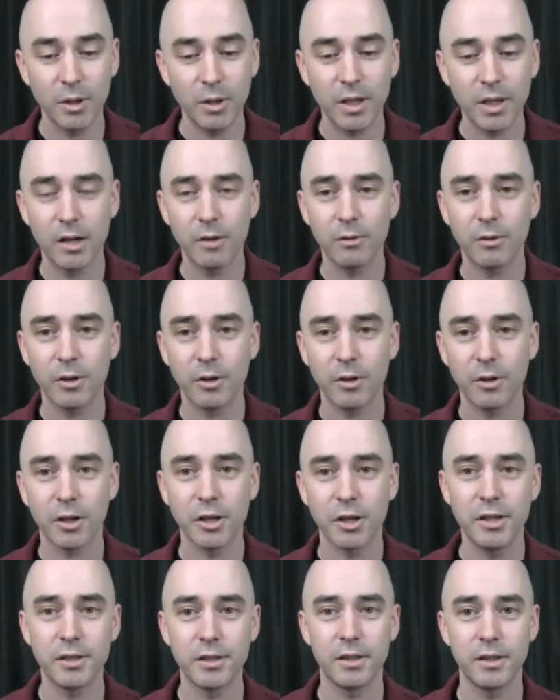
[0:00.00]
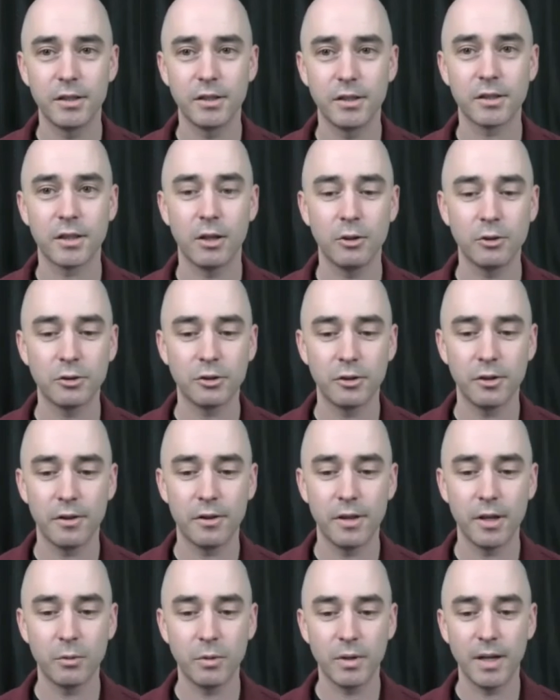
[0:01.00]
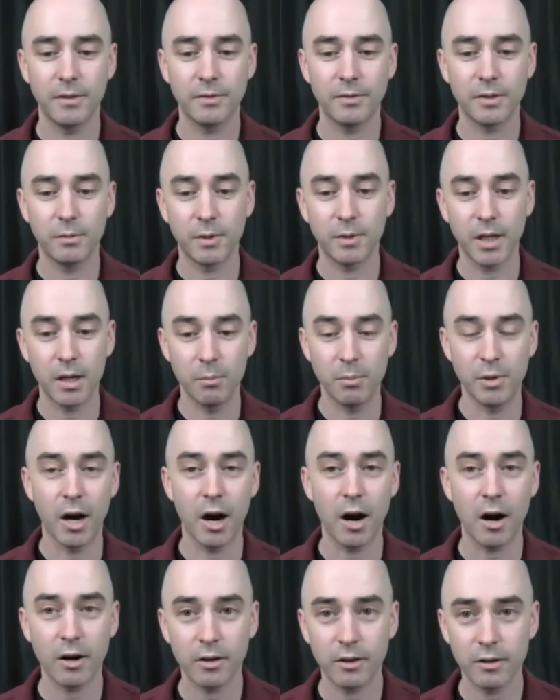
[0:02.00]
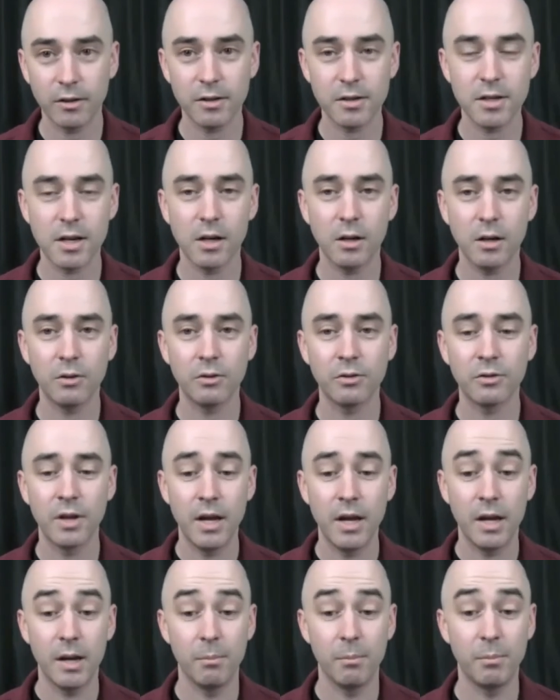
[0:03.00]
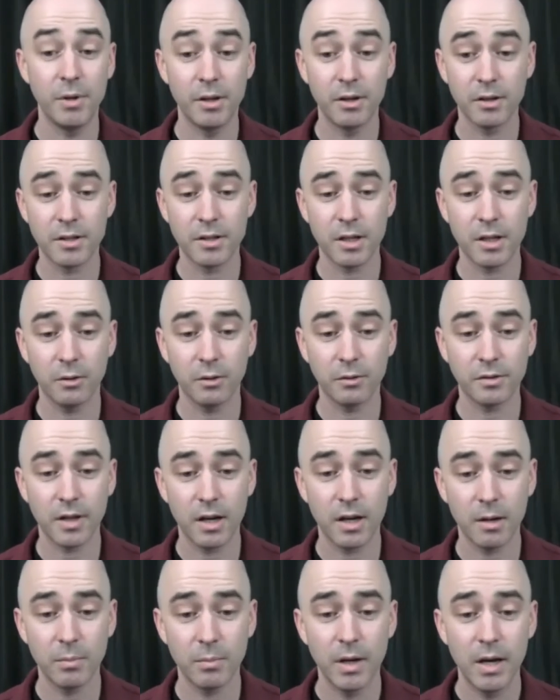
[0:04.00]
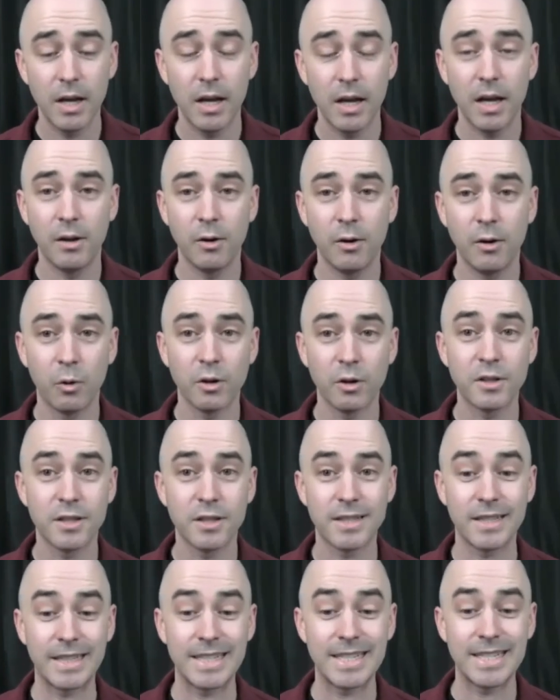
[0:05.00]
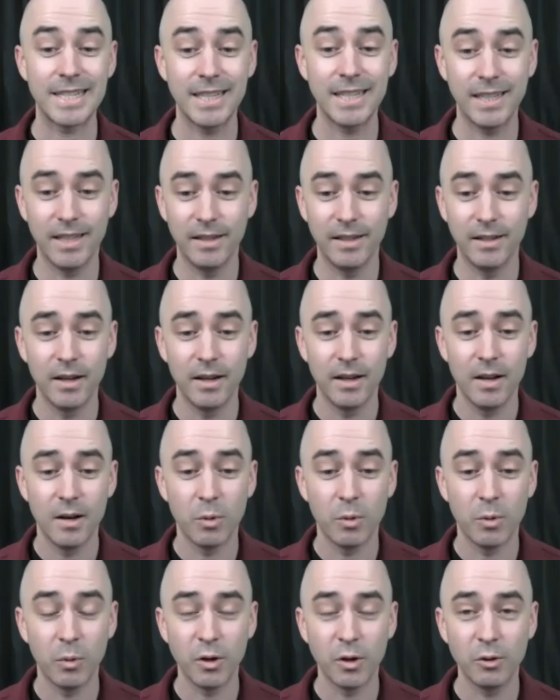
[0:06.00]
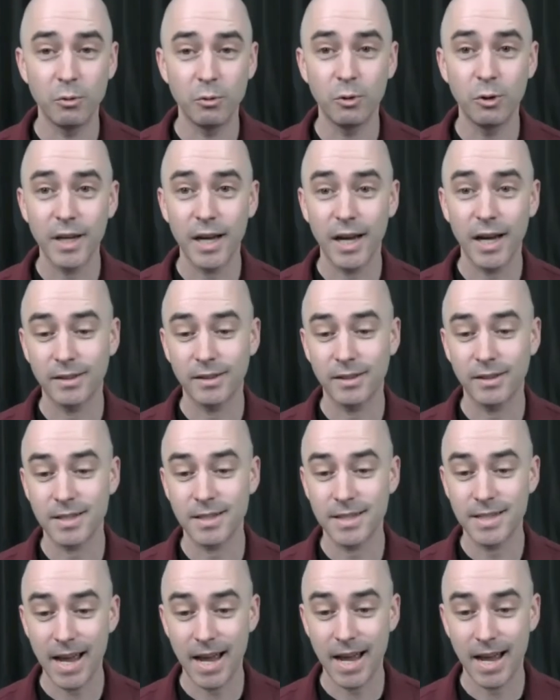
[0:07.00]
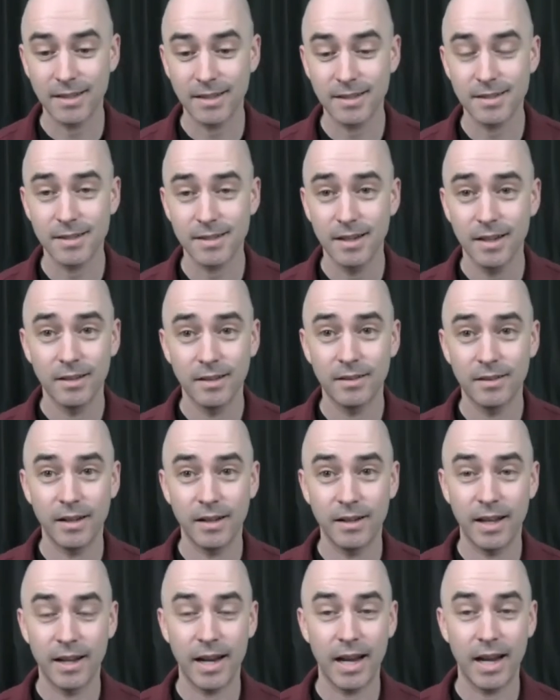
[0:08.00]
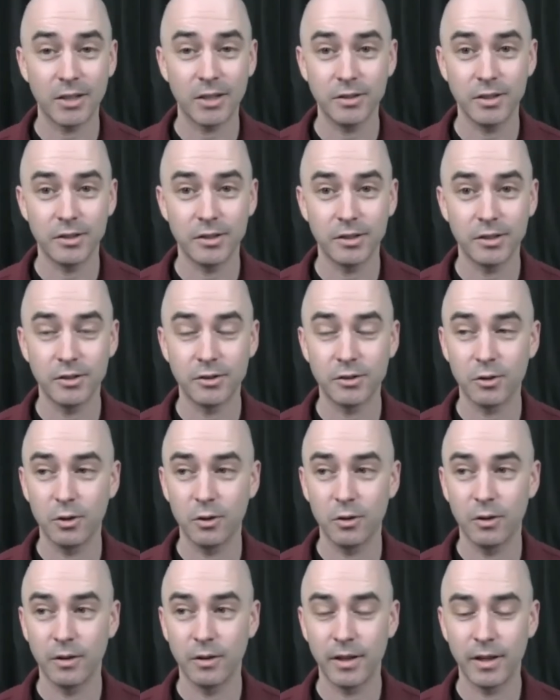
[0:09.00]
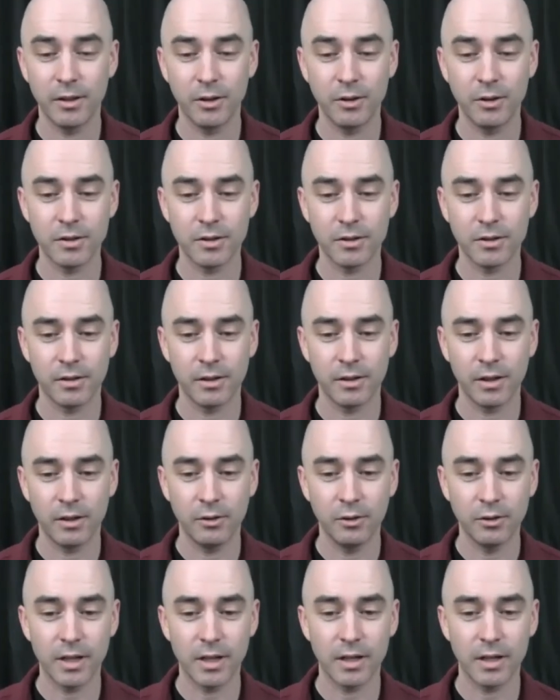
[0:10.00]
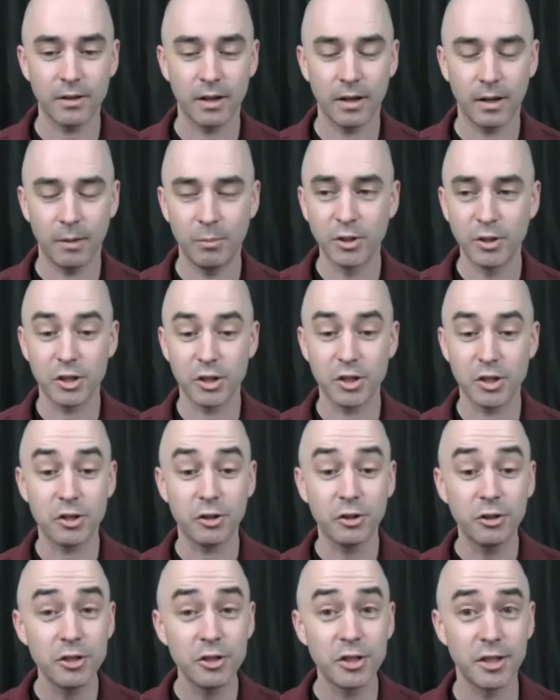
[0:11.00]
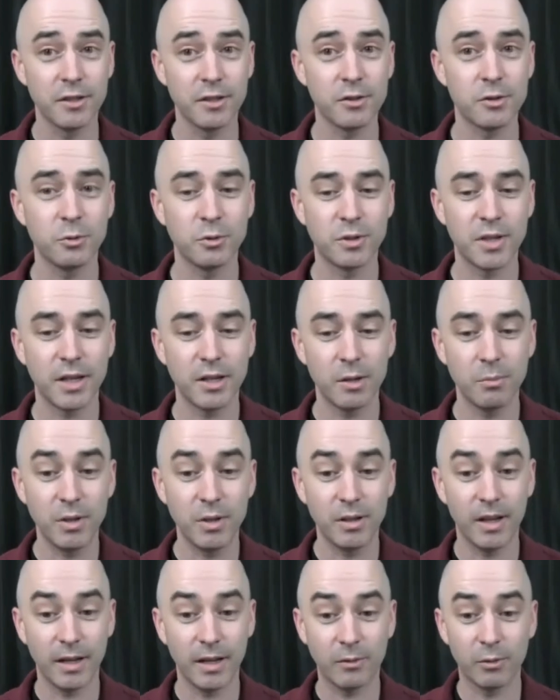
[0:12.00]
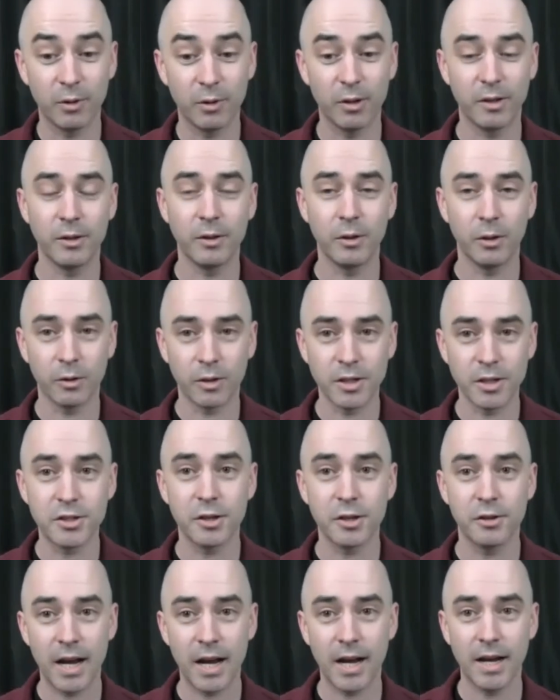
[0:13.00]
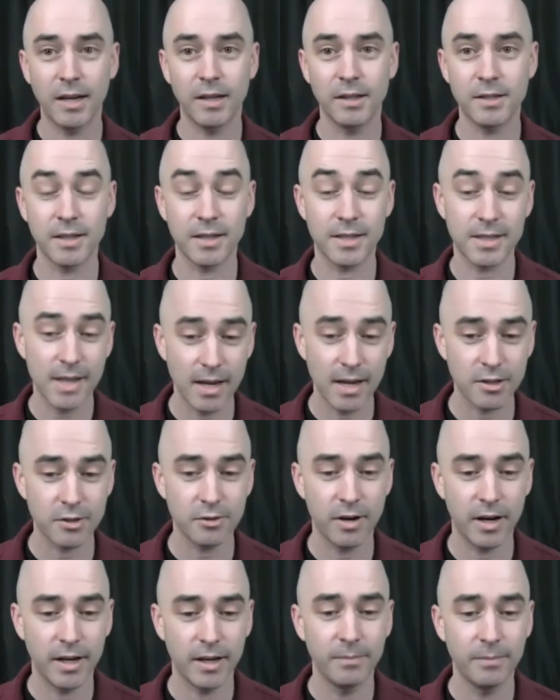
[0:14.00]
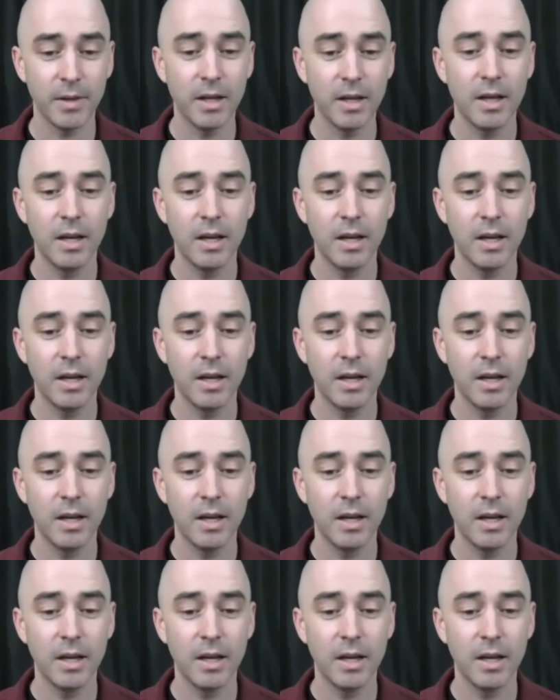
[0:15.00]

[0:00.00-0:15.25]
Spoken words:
We kind of are conditioned in this culture to think we have to kind of be hard on ourselves and beat ourselves up and in order to succeed. But when you look at the stats, then it actually isn't good. So they looked at a bunch of surgeons who tend to be like very, considered high success, right?